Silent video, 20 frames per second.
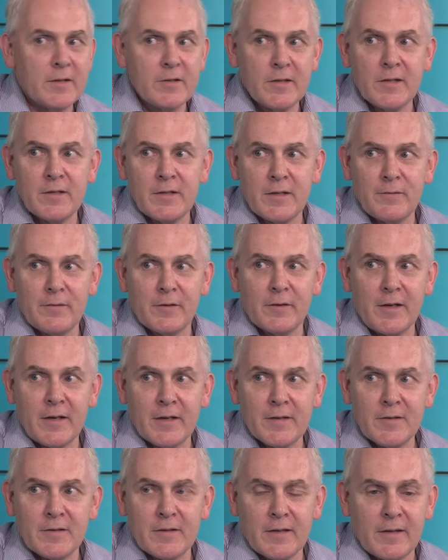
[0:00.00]
it's easy for
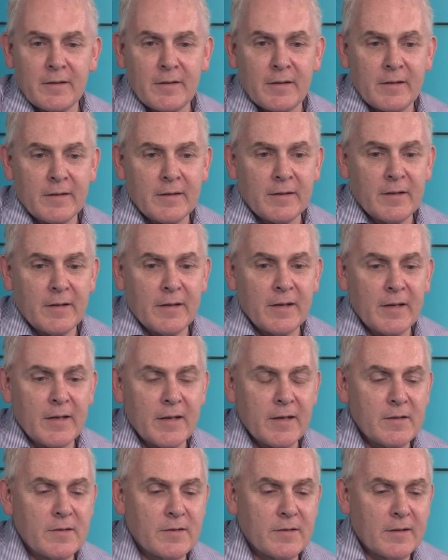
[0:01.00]
us. And I
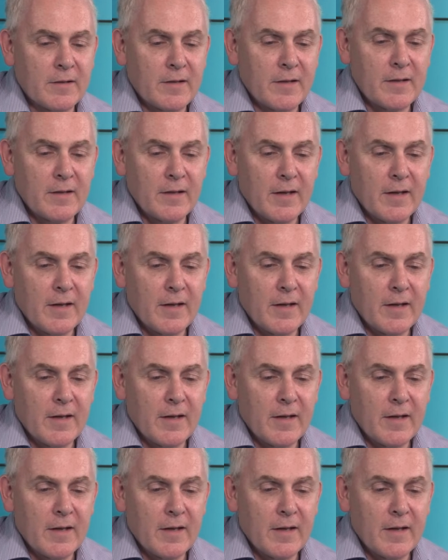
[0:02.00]
think it's